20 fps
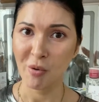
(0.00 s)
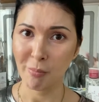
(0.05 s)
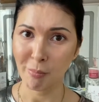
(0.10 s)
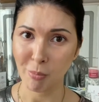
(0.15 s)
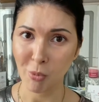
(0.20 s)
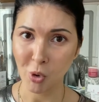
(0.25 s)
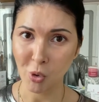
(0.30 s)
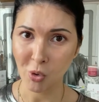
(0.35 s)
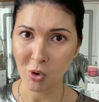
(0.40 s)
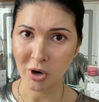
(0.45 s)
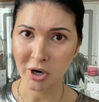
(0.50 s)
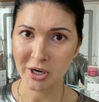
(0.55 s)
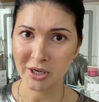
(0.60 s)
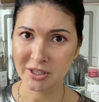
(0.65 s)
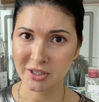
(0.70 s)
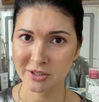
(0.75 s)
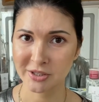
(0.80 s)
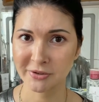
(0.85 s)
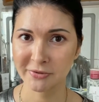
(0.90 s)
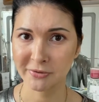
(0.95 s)
more
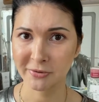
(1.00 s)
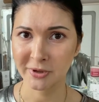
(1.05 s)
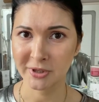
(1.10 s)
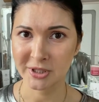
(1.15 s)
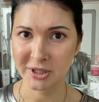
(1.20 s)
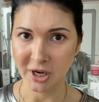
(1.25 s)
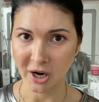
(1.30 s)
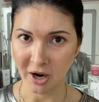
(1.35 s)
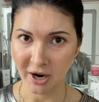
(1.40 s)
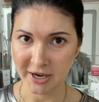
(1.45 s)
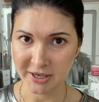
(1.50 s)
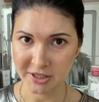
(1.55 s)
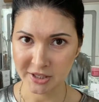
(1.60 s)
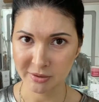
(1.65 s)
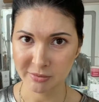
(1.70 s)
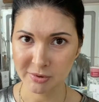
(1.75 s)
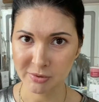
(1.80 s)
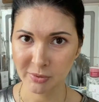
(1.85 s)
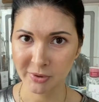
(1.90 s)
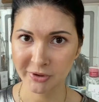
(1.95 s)
different
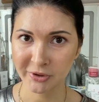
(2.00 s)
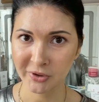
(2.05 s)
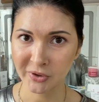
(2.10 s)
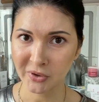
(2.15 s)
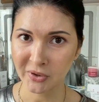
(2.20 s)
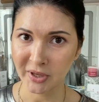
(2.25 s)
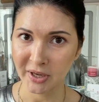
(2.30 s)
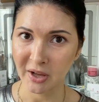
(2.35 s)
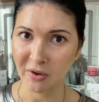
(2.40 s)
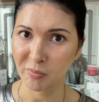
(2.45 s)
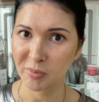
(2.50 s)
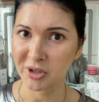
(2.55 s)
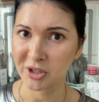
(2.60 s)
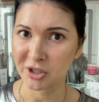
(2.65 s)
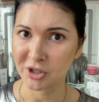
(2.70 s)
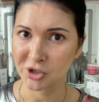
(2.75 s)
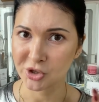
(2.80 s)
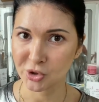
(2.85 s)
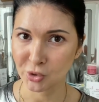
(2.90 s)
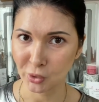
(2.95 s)
items with you that I've been
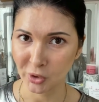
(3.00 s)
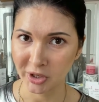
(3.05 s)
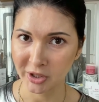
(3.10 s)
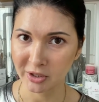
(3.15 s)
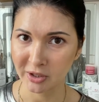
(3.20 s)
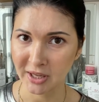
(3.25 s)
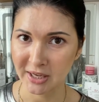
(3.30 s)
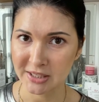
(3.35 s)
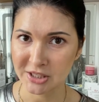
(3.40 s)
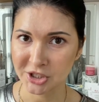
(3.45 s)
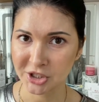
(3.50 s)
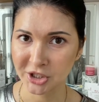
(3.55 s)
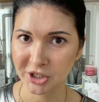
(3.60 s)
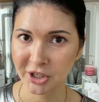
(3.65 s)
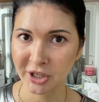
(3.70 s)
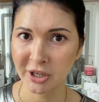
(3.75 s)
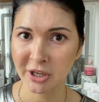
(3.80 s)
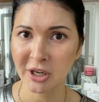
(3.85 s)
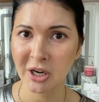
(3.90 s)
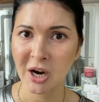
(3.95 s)
enjoying last
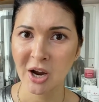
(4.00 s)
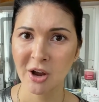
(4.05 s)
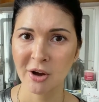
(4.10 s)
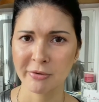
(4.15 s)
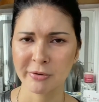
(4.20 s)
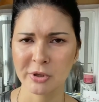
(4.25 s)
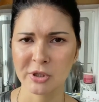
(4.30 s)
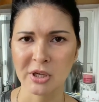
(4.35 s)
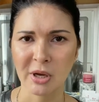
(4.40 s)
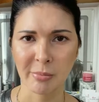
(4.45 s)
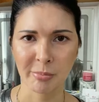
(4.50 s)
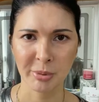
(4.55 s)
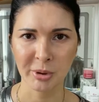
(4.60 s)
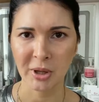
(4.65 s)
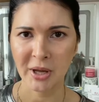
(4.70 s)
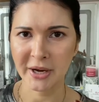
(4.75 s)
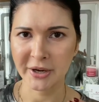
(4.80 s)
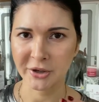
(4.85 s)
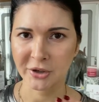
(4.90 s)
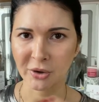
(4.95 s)
year. For
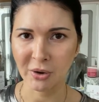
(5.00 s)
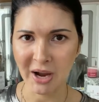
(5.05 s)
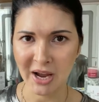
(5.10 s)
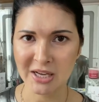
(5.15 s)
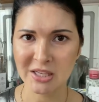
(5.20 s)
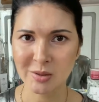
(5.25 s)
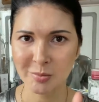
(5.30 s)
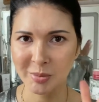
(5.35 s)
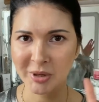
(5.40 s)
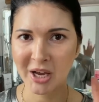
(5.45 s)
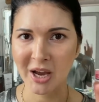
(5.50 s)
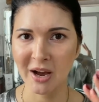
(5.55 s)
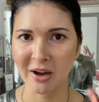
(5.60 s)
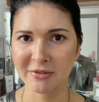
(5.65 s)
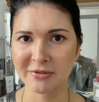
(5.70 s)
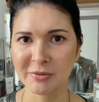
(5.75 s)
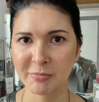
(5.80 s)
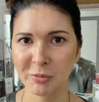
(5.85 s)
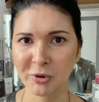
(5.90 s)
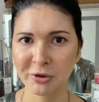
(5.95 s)
example, I don't know,
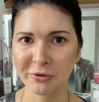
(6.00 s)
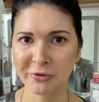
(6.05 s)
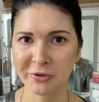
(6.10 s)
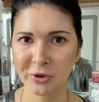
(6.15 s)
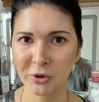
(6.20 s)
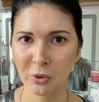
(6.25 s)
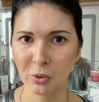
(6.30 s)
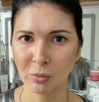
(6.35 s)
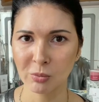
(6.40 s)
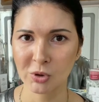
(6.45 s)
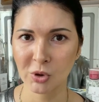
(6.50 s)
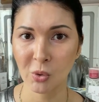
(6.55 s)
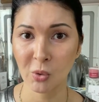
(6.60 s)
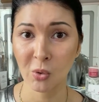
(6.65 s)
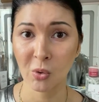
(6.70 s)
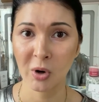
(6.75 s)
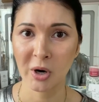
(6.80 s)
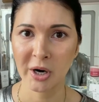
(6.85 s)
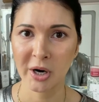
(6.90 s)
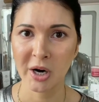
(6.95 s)
SPFs, perfumes,
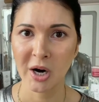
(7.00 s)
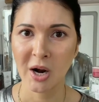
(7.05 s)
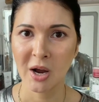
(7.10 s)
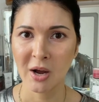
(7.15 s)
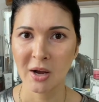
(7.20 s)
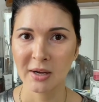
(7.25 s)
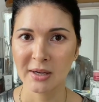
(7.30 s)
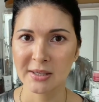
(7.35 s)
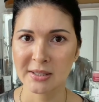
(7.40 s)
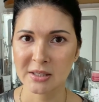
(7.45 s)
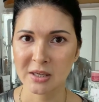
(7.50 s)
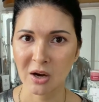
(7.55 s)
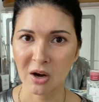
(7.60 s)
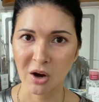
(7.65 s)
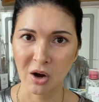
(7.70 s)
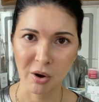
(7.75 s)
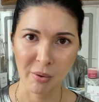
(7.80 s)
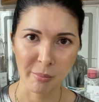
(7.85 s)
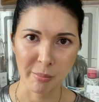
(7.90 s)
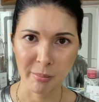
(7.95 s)
or
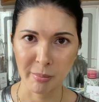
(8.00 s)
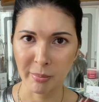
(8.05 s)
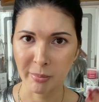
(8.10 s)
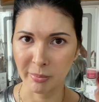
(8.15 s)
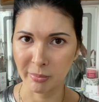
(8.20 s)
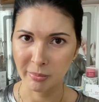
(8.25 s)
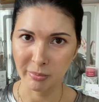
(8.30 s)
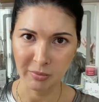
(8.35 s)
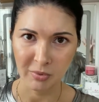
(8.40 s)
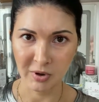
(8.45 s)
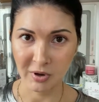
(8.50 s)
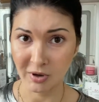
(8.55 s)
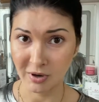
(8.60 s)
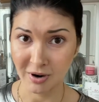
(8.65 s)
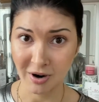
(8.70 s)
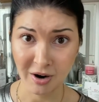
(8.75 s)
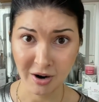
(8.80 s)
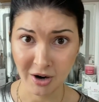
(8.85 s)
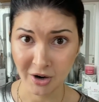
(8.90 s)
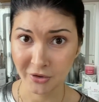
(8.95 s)
some
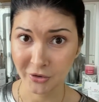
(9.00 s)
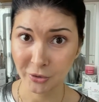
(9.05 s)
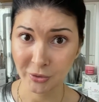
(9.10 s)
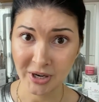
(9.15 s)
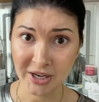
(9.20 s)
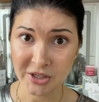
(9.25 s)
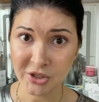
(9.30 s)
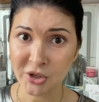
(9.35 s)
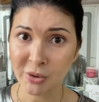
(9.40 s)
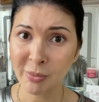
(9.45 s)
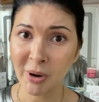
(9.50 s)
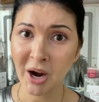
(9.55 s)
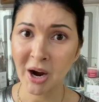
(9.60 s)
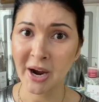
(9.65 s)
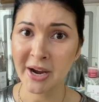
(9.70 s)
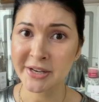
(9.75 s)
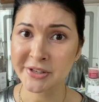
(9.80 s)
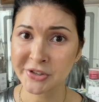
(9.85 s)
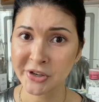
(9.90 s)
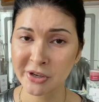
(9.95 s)
other random
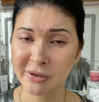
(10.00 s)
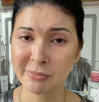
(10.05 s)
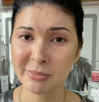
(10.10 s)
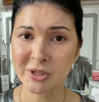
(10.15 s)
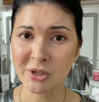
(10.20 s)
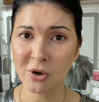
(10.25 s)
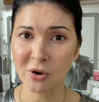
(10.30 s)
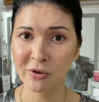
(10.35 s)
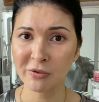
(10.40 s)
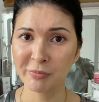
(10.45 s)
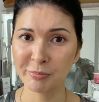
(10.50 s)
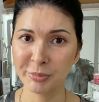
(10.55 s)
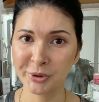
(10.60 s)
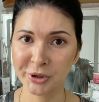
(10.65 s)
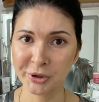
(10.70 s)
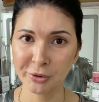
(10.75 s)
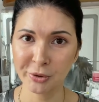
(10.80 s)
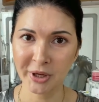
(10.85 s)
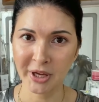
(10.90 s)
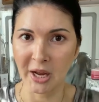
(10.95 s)
items of
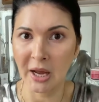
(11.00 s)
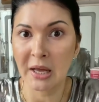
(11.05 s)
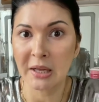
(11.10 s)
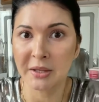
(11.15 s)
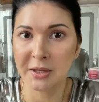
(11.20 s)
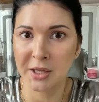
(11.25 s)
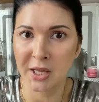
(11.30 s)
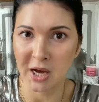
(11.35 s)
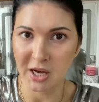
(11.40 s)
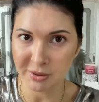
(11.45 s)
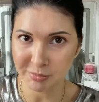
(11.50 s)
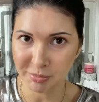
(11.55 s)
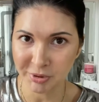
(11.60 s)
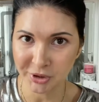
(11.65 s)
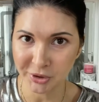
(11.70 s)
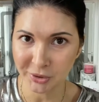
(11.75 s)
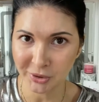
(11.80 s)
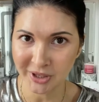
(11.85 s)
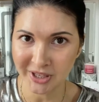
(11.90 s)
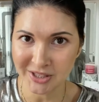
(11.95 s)
beauty and not
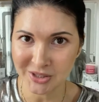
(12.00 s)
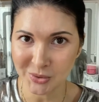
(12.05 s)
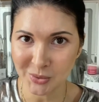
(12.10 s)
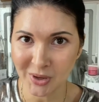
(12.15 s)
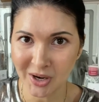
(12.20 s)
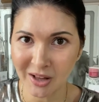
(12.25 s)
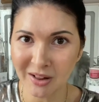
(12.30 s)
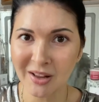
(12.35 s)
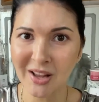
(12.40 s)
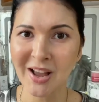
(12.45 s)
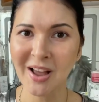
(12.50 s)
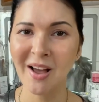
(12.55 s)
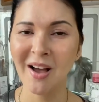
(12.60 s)
beauty as well.